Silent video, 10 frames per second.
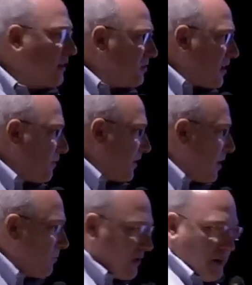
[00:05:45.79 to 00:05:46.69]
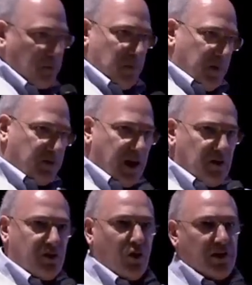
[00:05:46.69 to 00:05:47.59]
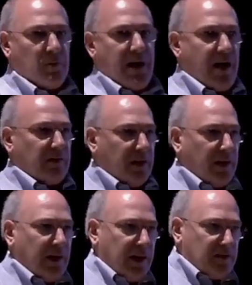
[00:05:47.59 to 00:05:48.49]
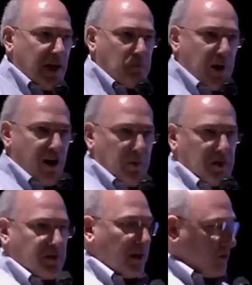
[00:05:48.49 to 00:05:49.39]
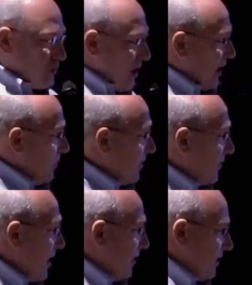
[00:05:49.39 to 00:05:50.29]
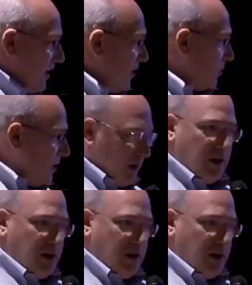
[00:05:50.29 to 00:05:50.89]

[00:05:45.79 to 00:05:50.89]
The stuff that comes up, Sandra told you about, it's got barium, it's got strontium, it's got, you know,